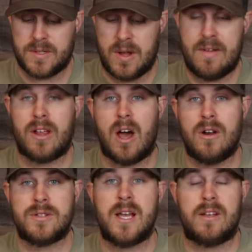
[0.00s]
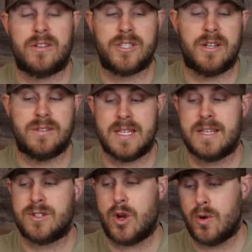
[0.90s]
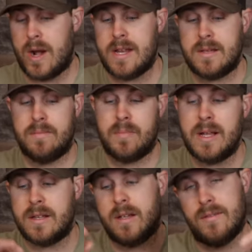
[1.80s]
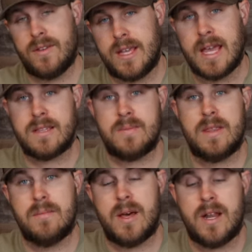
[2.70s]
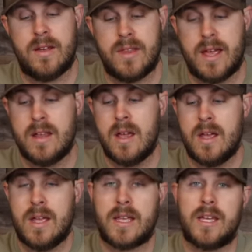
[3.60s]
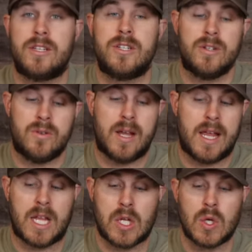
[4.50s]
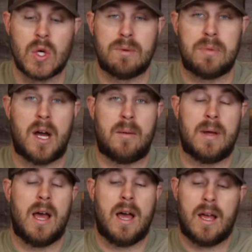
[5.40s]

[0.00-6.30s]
So having auto cycling shells is great, but if you can't spend the money on that, get you a good pump.